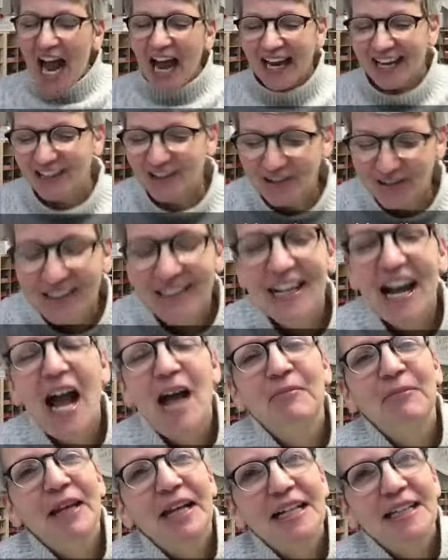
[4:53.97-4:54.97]
I know.
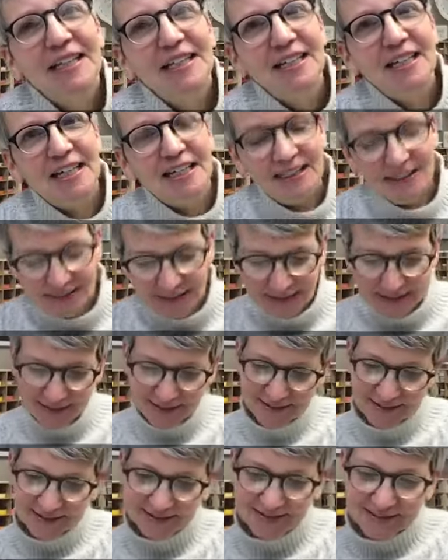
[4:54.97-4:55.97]
I'm like a little kid.
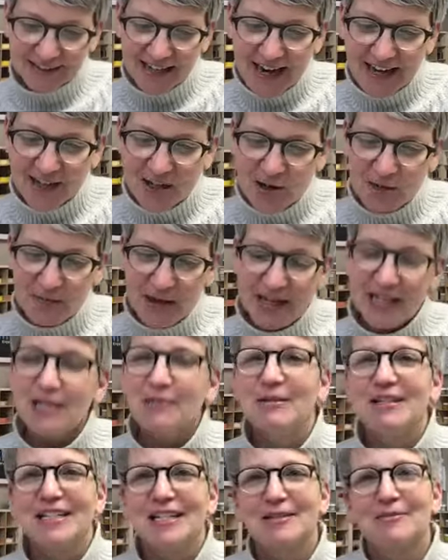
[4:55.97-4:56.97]
I know, my
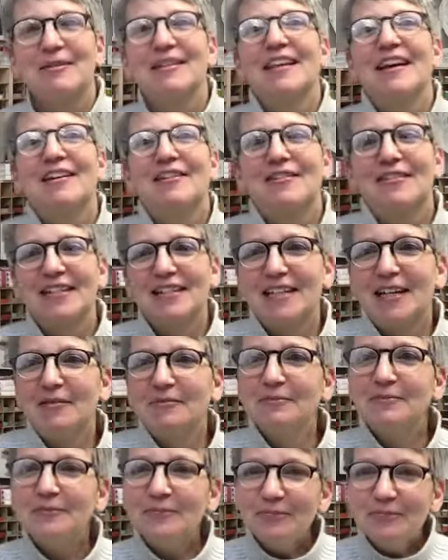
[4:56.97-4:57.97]
husband tells me that all the time.
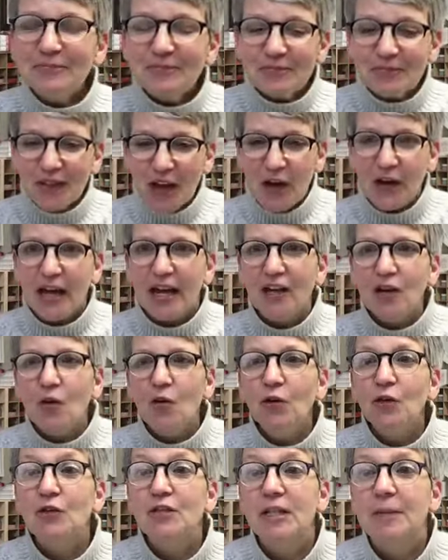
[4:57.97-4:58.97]
Okay,
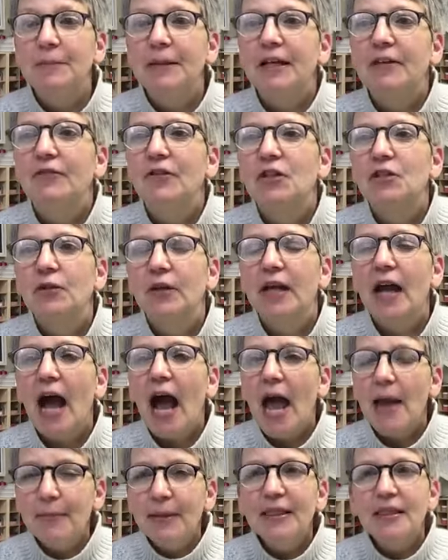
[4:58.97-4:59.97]
oh, you did play it virtually.
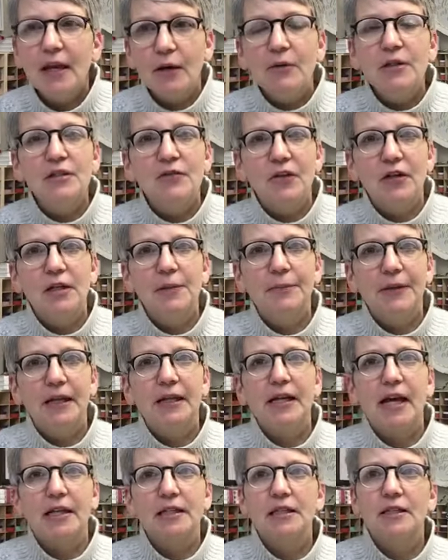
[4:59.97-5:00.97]
I bet that was fun to play
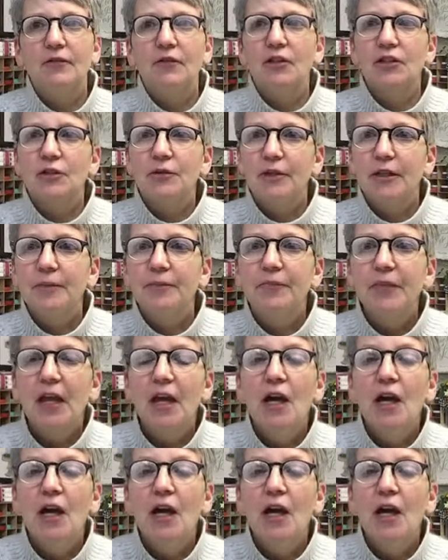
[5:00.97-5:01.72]
Yahtzee virtually.